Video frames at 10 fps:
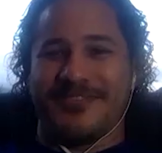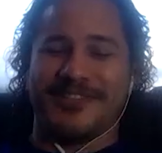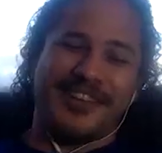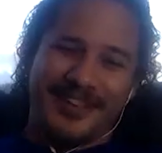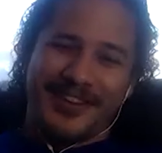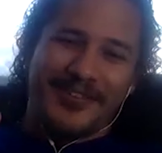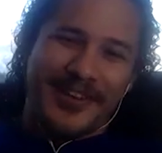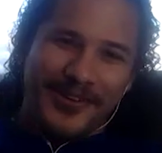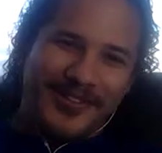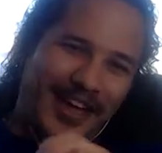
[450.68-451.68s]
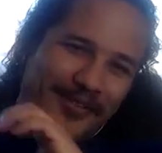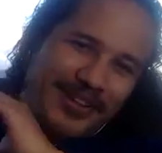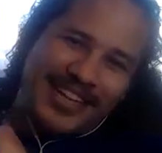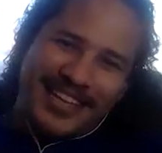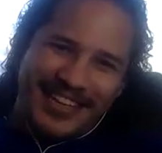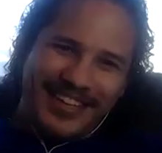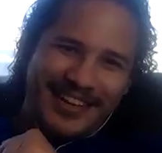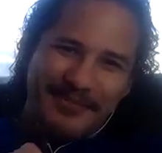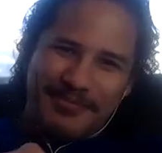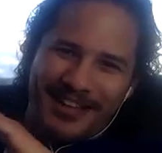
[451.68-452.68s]
Okay, you know, the old time with the gi
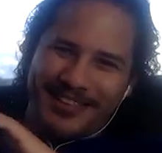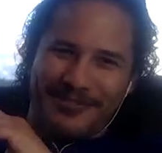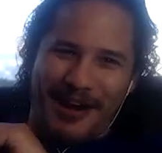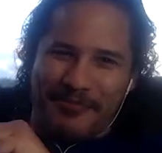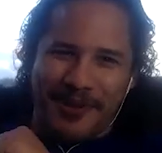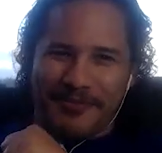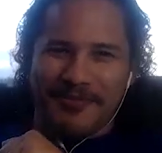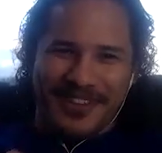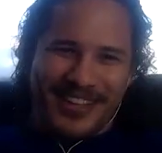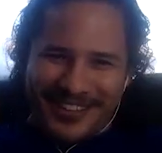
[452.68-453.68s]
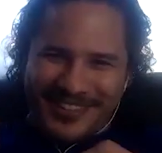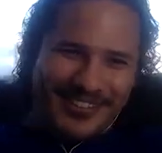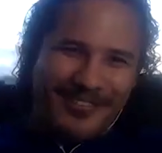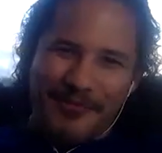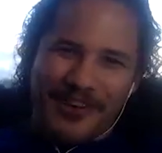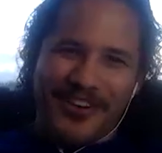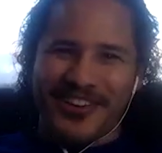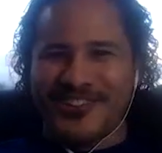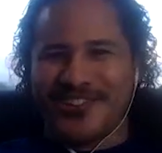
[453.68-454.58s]
and the belt, wrap up, and you just strap it around your